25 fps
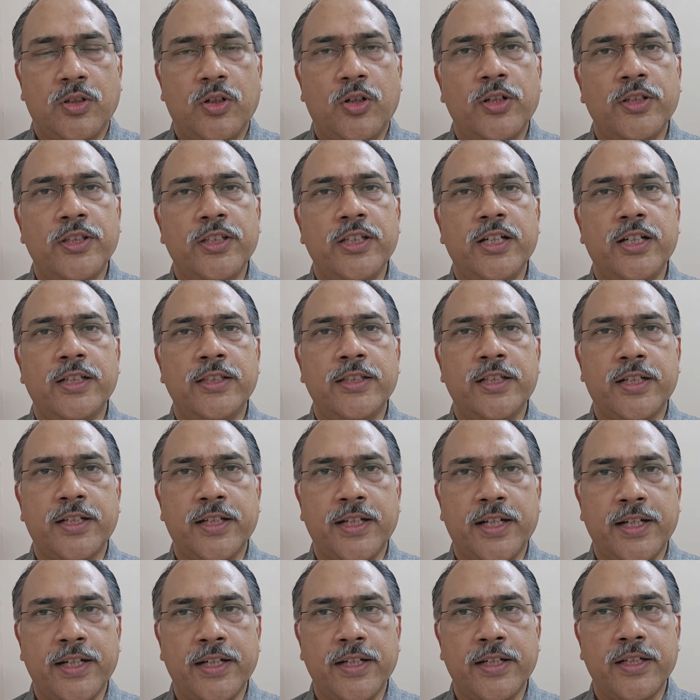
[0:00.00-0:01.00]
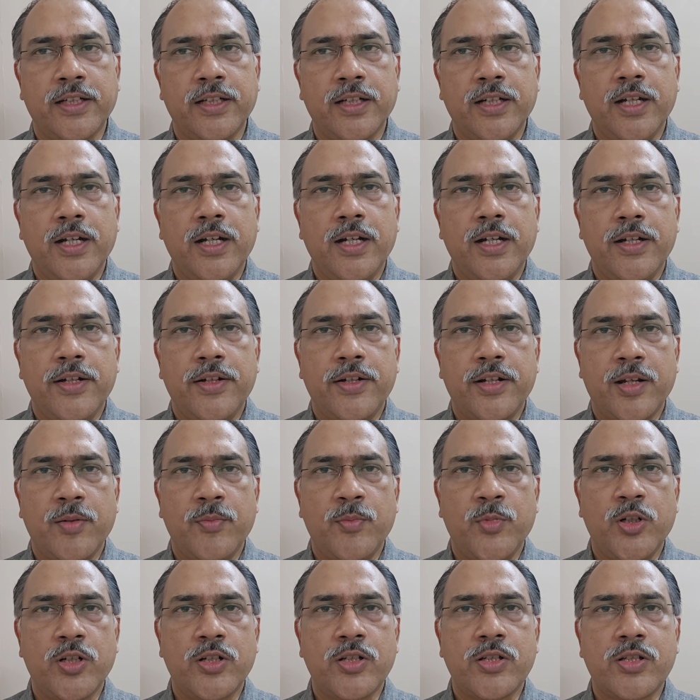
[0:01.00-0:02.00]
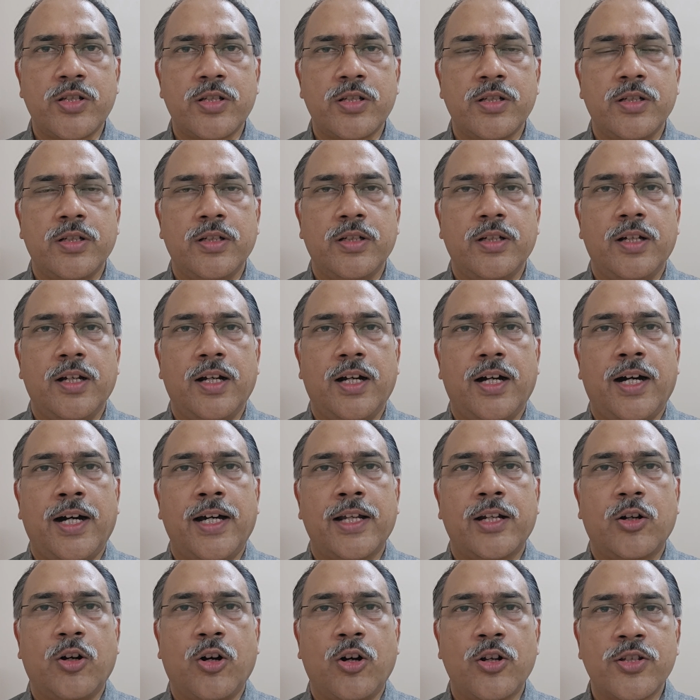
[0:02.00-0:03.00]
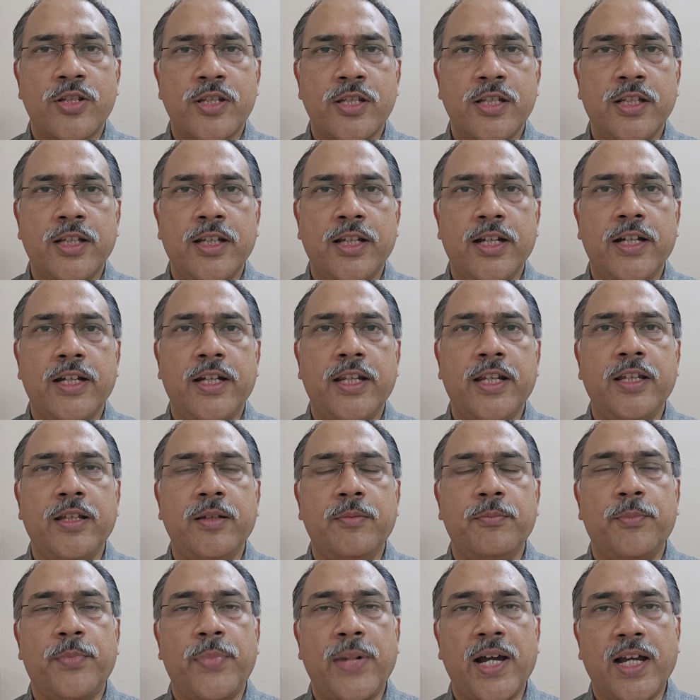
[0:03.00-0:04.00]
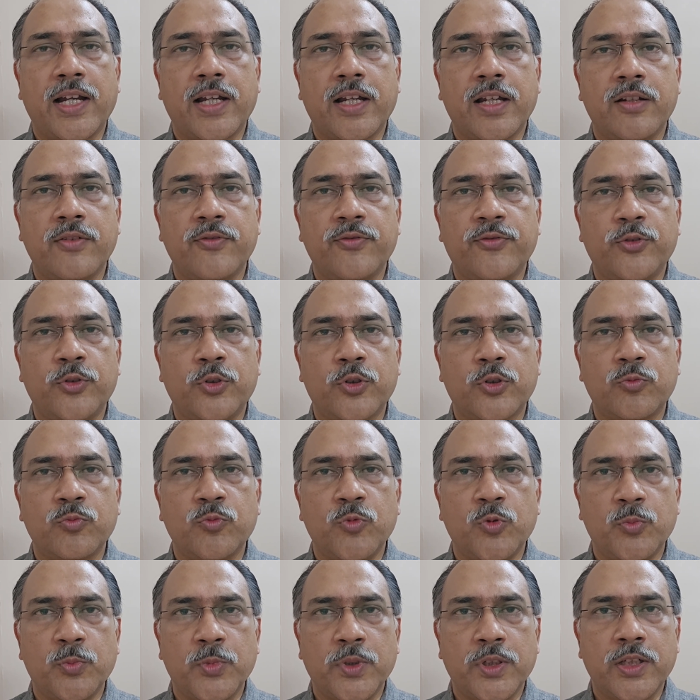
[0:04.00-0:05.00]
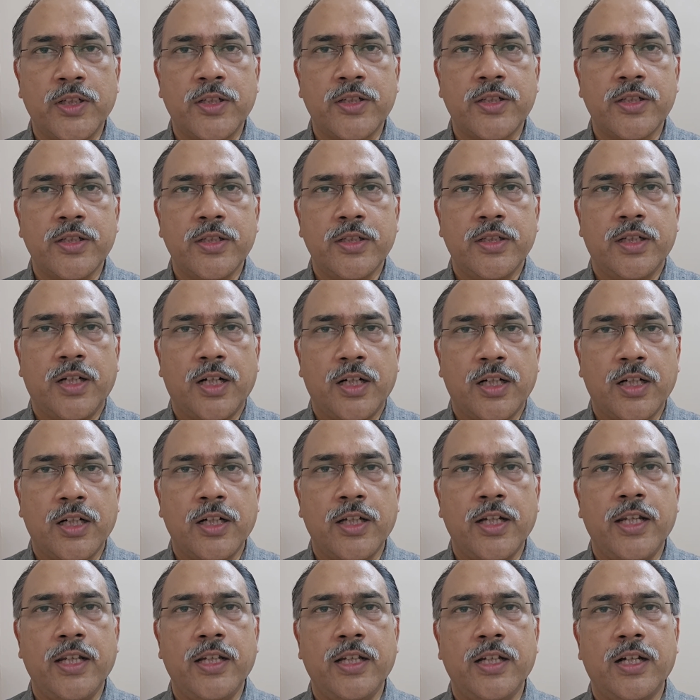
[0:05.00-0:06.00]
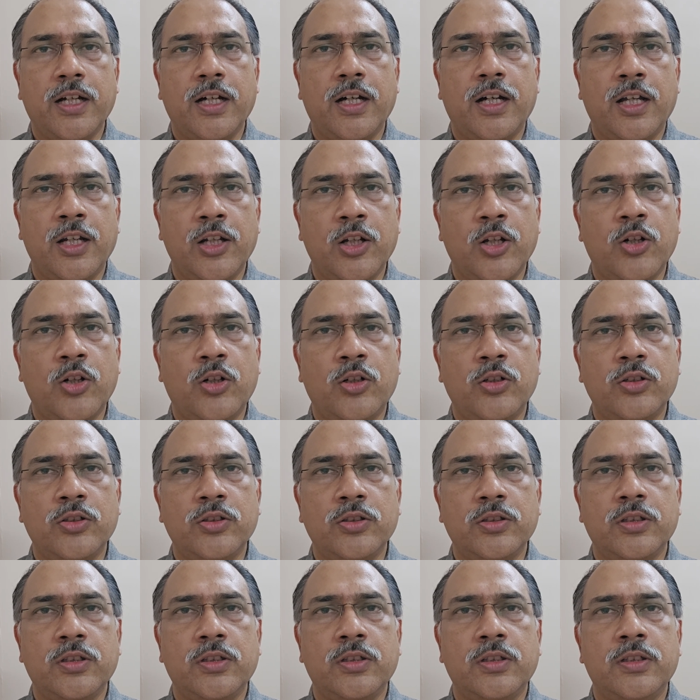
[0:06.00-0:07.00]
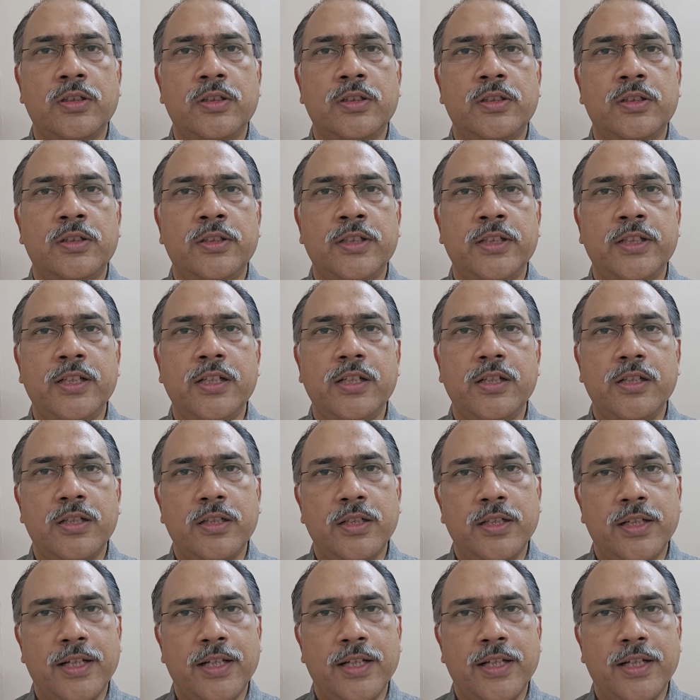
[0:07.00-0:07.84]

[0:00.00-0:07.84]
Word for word: On the other hand, tremors are oscillating back and forth movements occurring along the